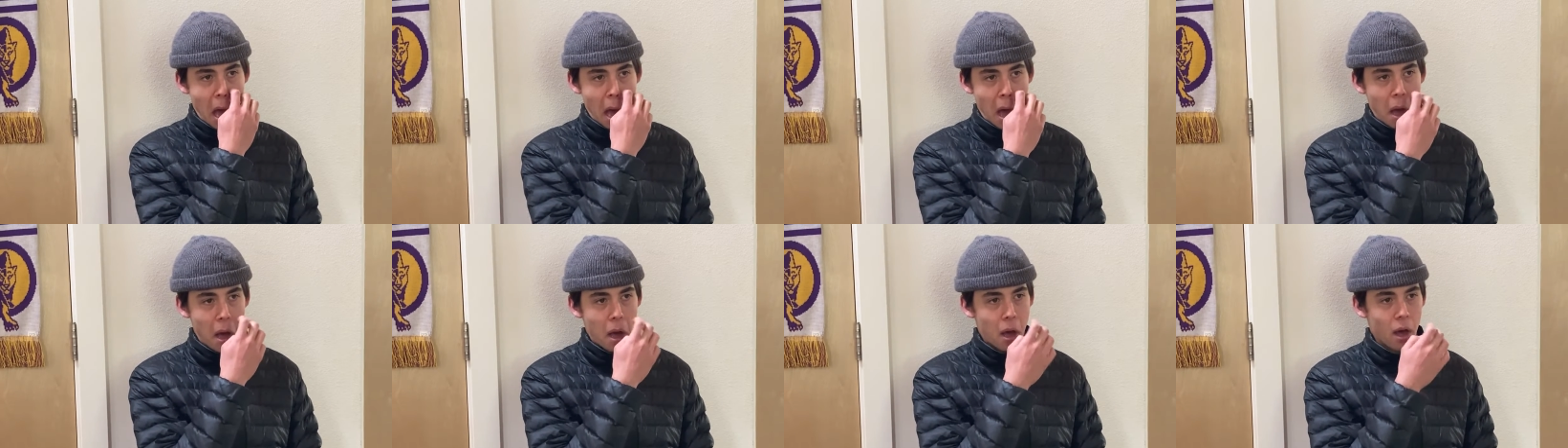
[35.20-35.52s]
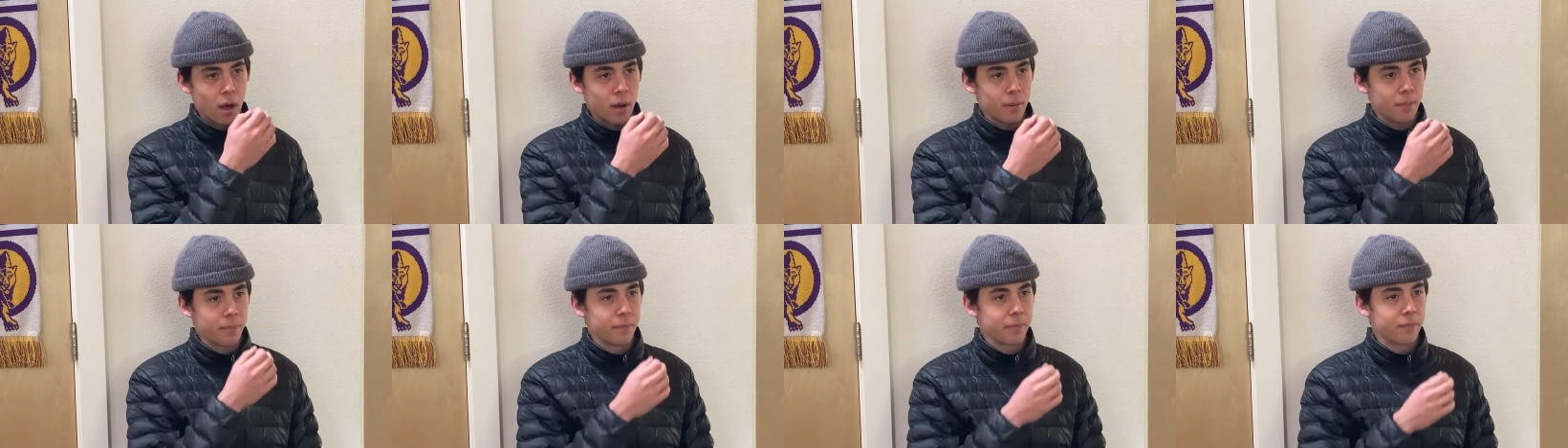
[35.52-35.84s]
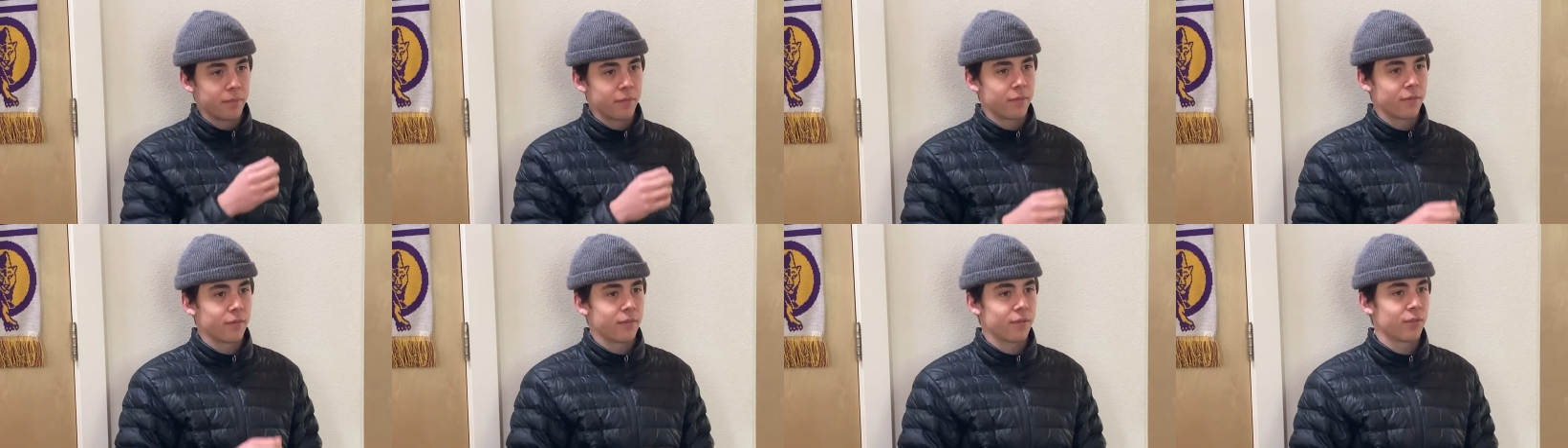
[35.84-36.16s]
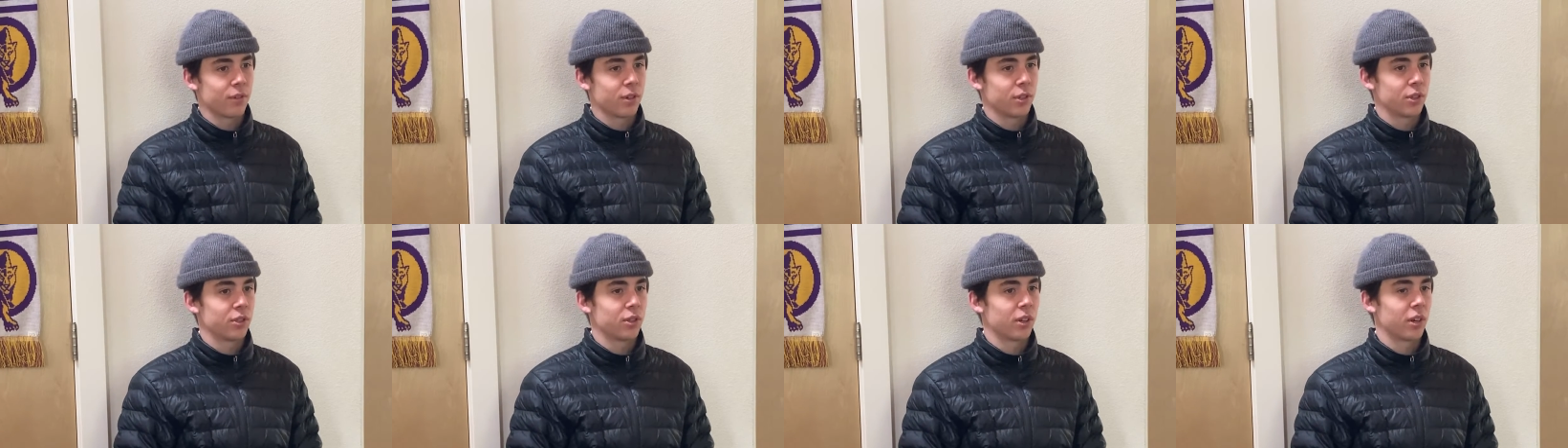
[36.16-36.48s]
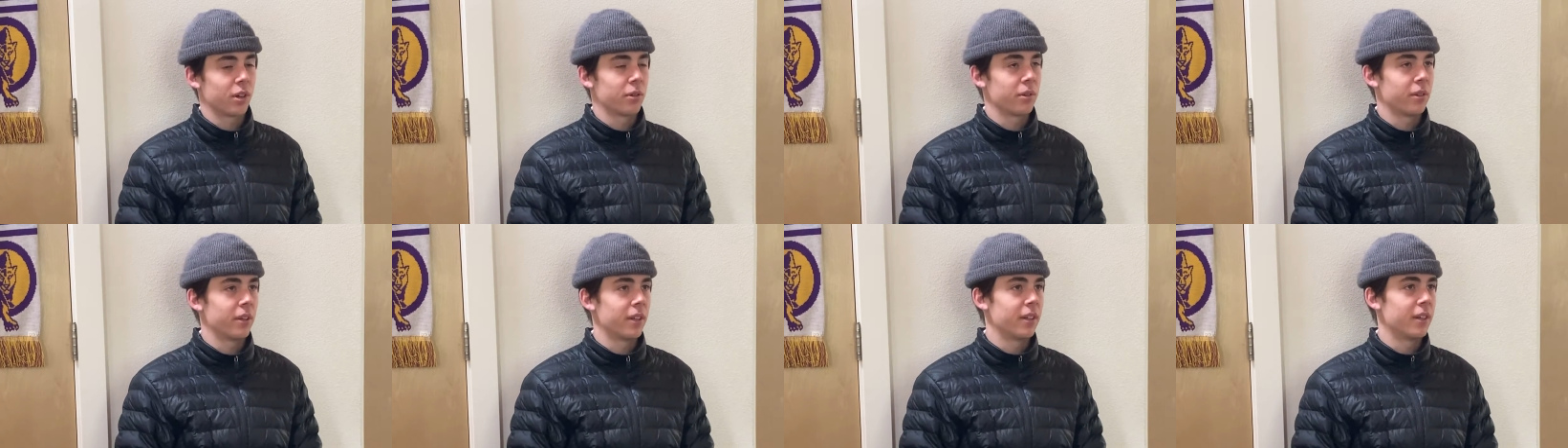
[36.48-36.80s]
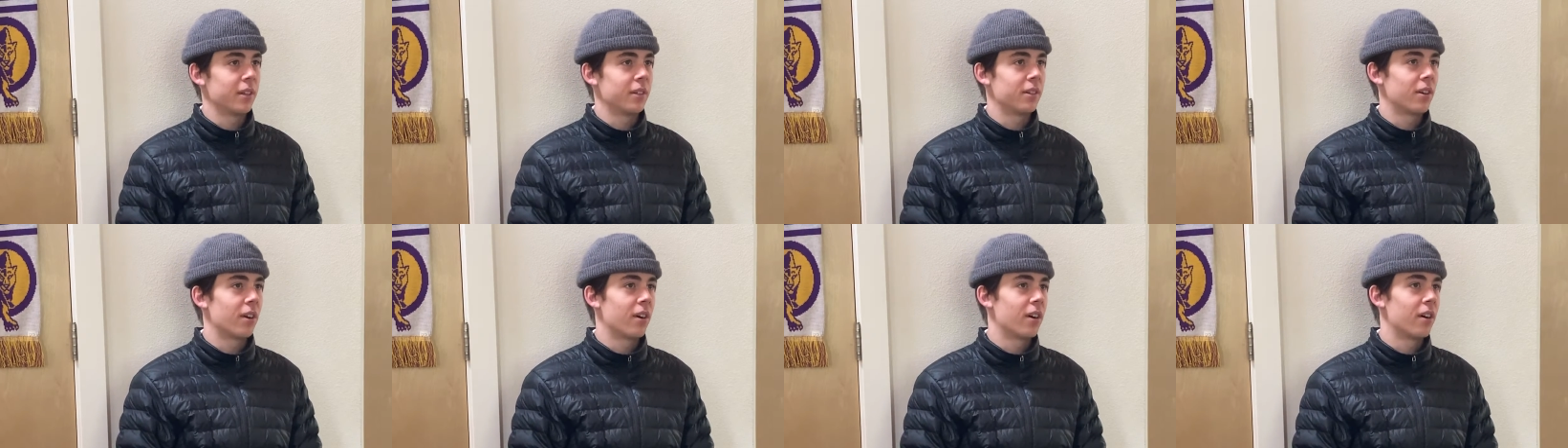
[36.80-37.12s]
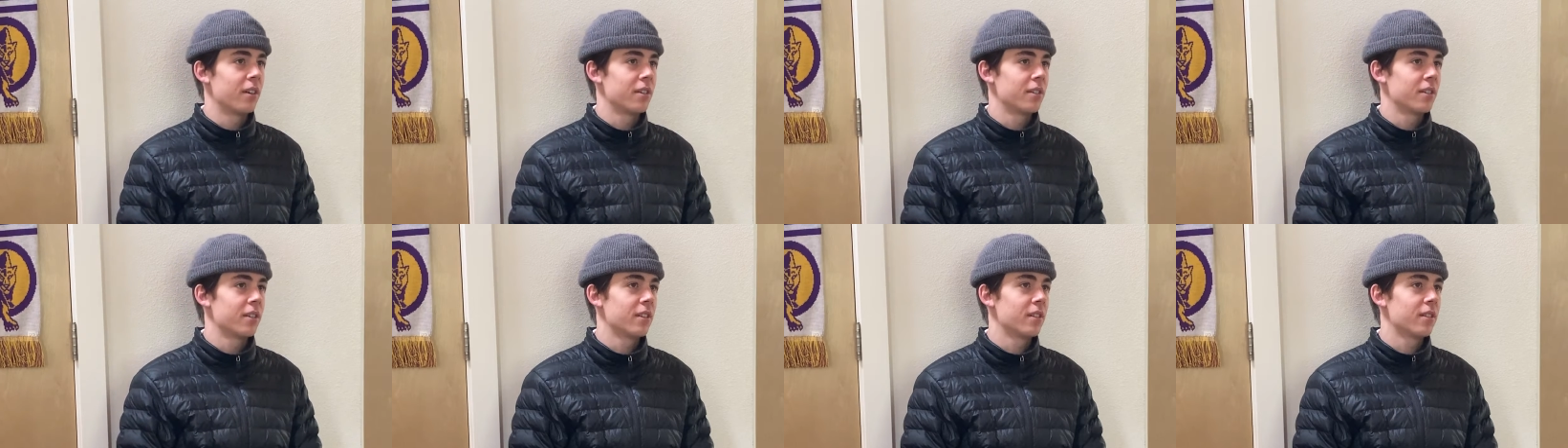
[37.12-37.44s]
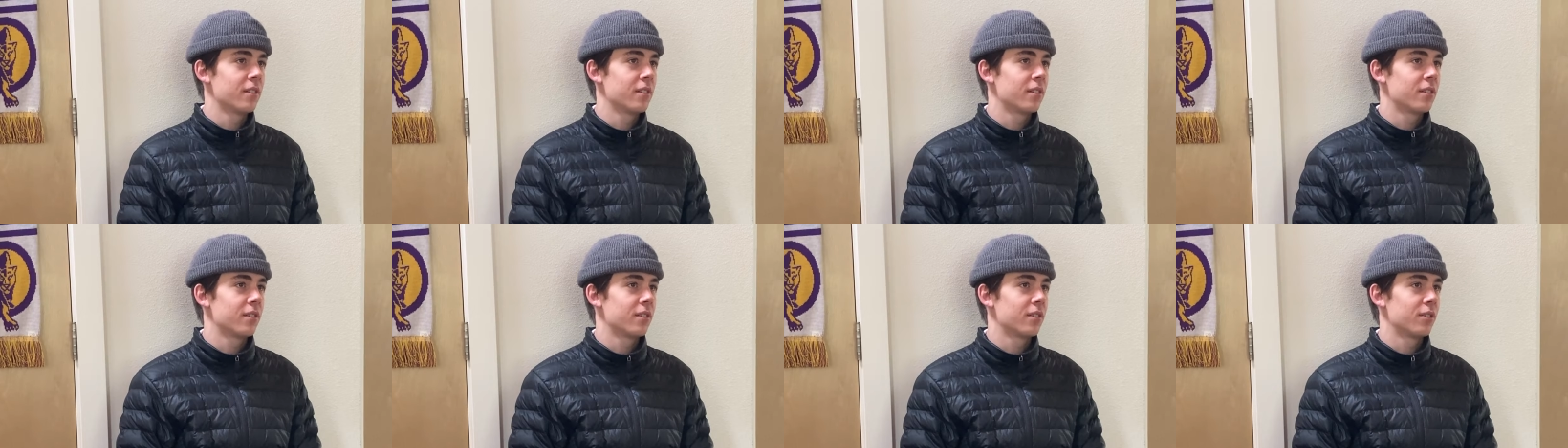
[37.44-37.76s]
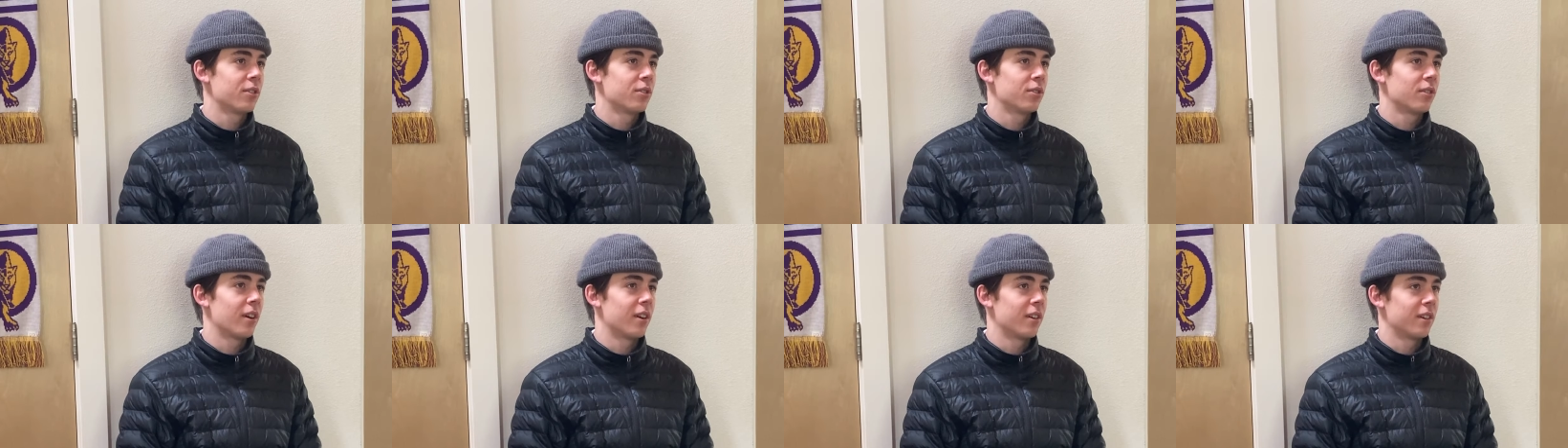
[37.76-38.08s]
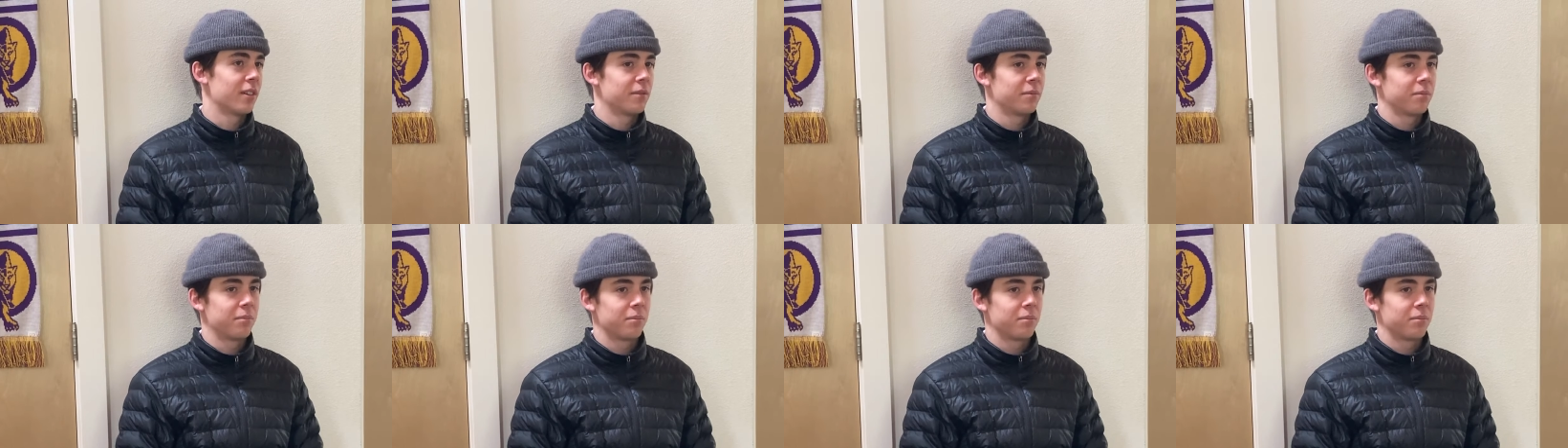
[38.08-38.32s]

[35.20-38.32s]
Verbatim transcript: um, for drug related causes to try to